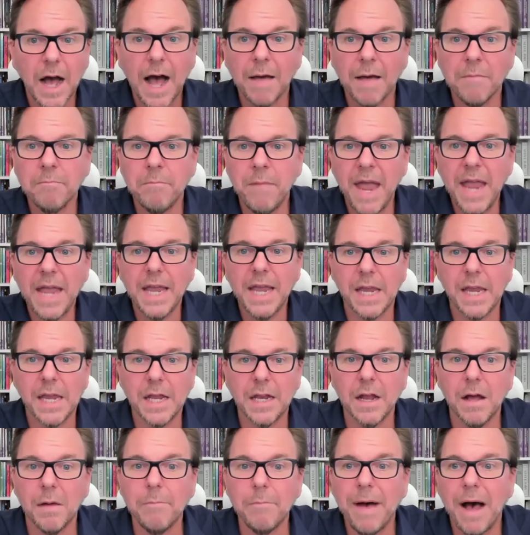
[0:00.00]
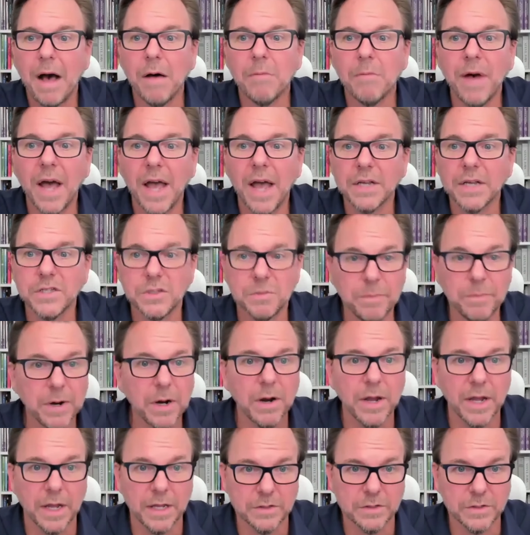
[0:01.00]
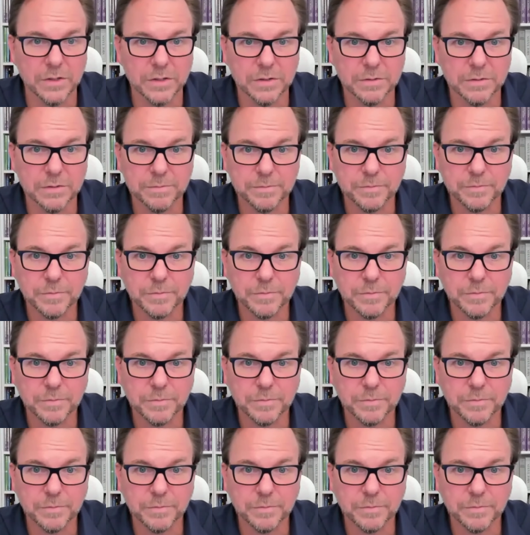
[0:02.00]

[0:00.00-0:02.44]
I'm making about my experience?